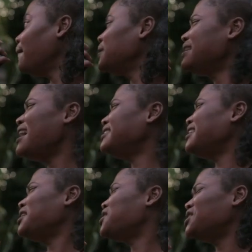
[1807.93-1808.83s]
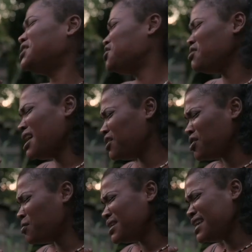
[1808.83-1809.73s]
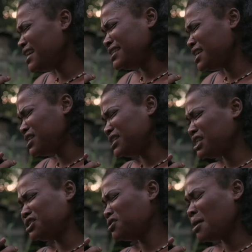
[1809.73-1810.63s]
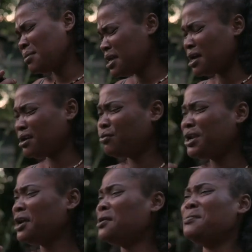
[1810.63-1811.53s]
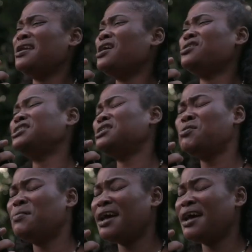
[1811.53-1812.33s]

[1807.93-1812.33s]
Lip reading: Me can't take it cussing right now. Me can't take this a drama, yeah. When I come in, I'm gonna see my